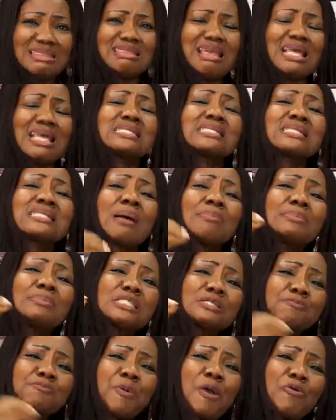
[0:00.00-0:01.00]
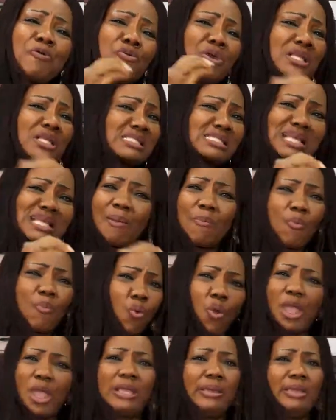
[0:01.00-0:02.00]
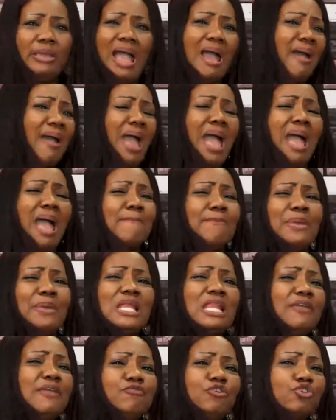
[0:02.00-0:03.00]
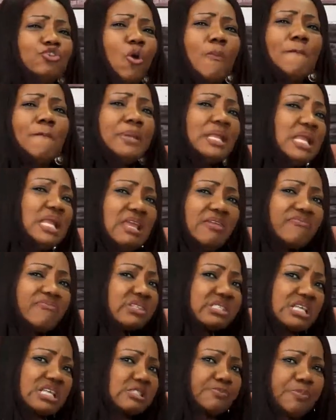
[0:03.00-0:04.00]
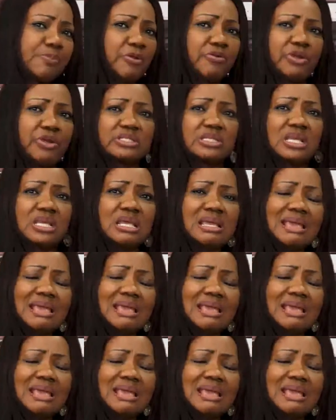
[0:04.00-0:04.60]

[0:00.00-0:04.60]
There's some spirit somewhere. I believe you don't believe it's a spirit.